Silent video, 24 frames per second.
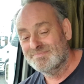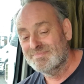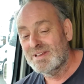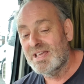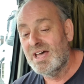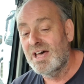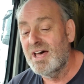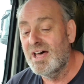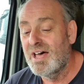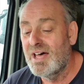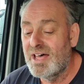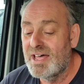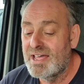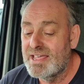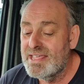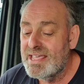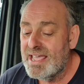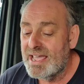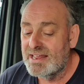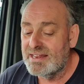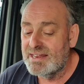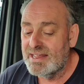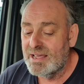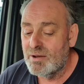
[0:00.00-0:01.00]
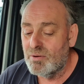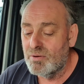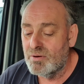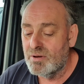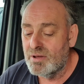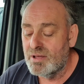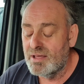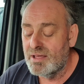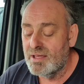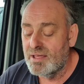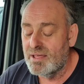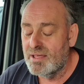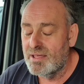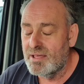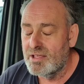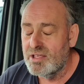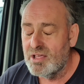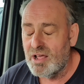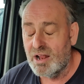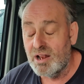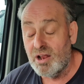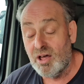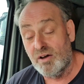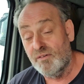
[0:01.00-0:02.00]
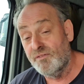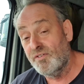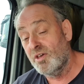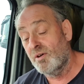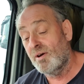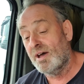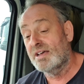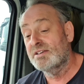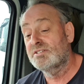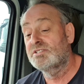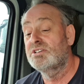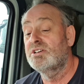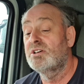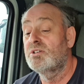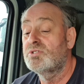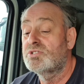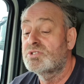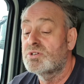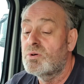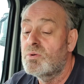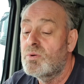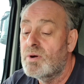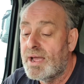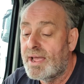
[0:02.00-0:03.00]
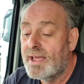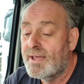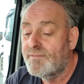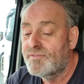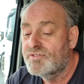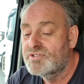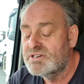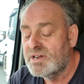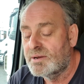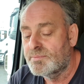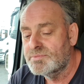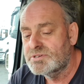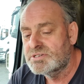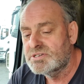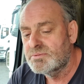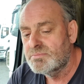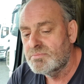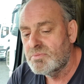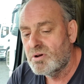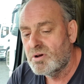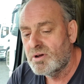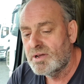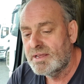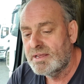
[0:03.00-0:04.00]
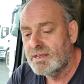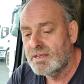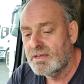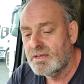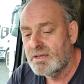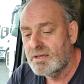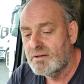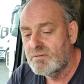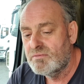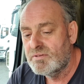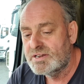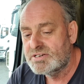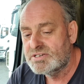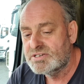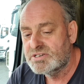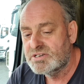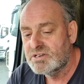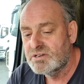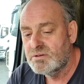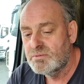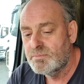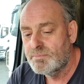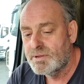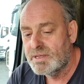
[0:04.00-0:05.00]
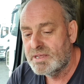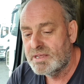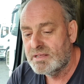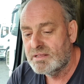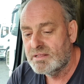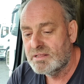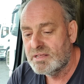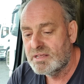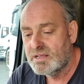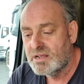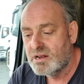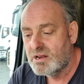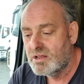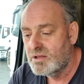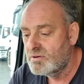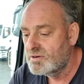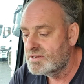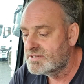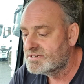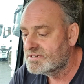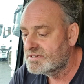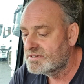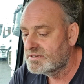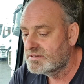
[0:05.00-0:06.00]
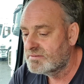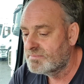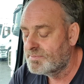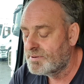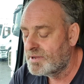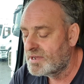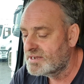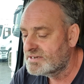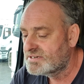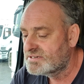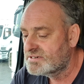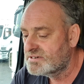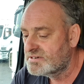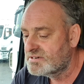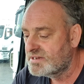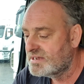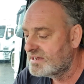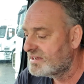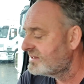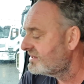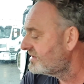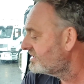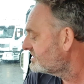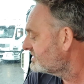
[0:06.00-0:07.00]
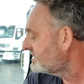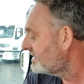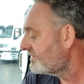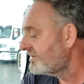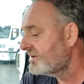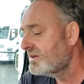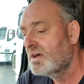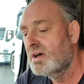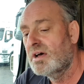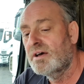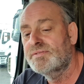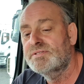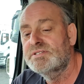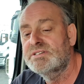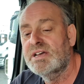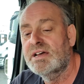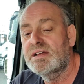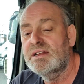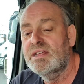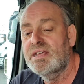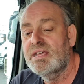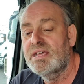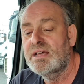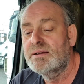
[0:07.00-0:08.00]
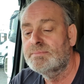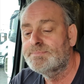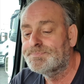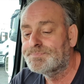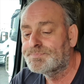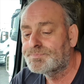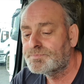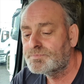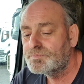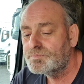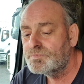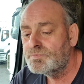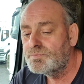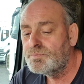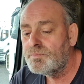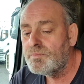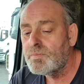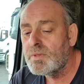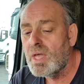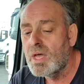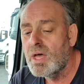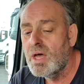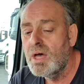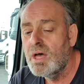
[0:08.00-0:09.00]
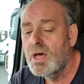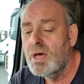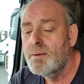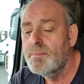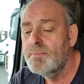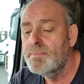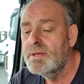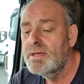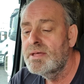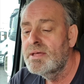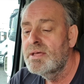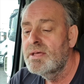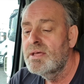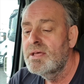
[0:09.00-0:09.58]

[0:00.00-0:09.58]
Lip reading: Now, a lot of you, as usual, have jumped to my rescue, being the clueless person in the 7.5 ton here.